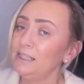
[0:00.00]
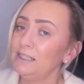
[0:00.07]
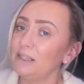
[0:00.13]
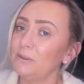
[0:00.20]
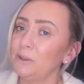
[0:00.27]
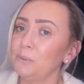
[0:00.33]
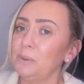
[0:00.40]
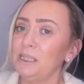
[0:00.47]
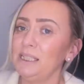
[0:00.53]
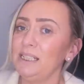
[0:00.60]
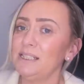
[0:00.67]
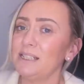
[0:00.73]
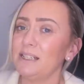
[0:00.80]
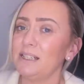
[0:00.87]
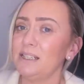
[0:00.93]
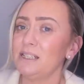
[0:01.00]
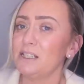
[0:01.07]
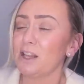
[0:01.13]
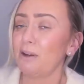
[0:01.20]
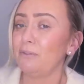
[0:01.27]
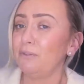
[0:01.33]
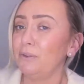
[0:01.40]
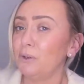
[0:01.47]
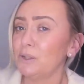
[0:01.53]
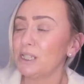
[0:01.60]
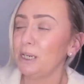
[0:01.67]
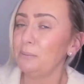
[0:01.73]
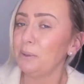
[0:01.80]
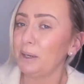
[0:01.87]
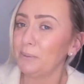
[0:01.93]
Now the Weleda is
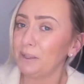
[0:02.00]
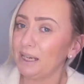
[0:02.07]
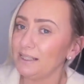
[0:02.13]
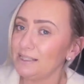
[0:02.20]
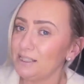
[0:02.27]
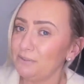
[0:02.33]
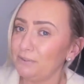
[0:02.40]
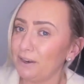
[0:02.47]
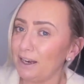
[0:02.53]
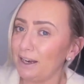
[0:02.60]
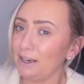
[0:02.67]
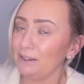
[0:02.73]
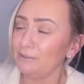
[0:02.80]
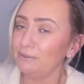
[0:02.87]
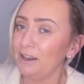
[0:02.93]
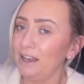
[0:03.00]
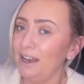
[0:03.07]
£14.95